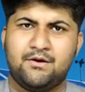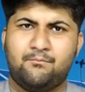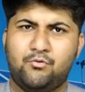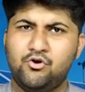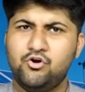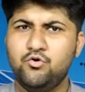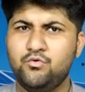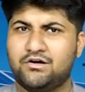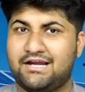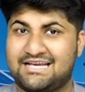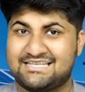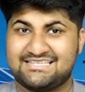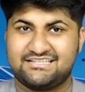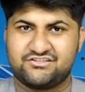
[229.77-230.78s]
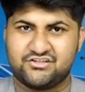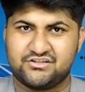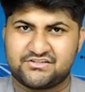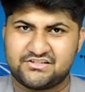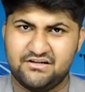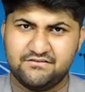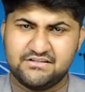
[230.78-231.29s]
Moreover, essential
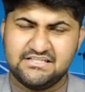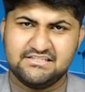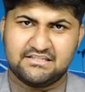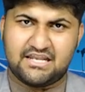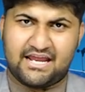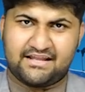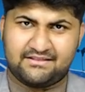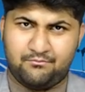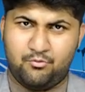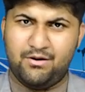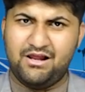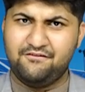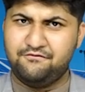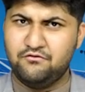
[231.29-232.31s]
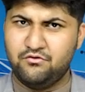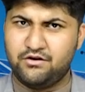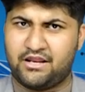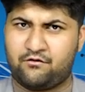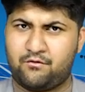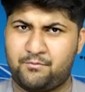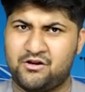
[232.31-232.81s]
services like the mobile phone
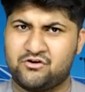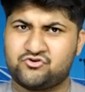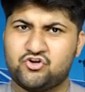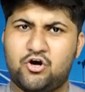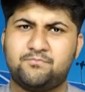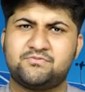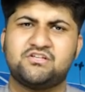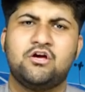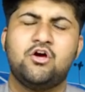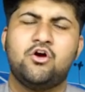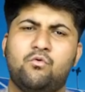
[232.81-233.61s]
and repair shops